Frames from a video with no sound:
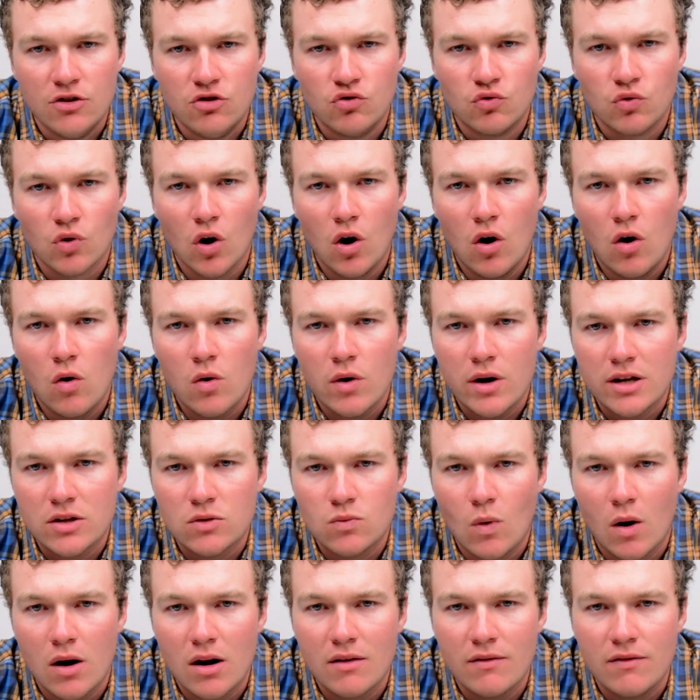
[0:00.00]
drone
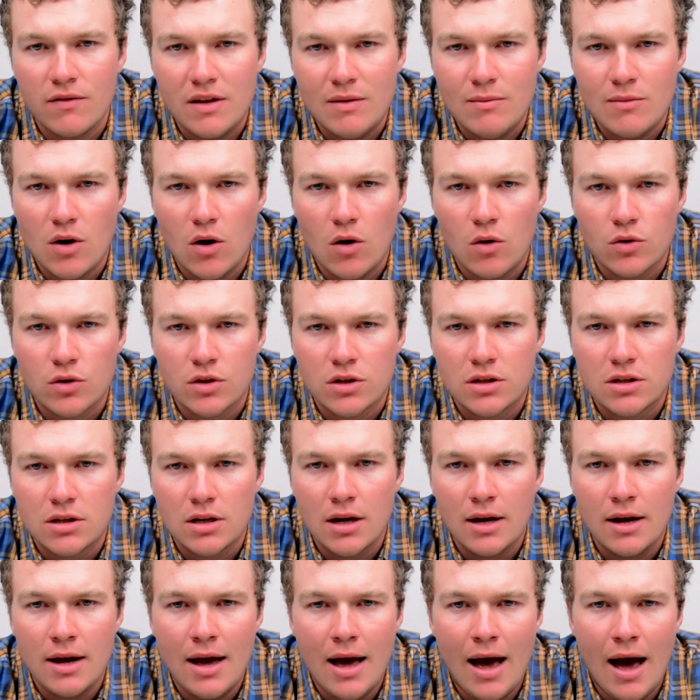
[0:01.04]
is one of the most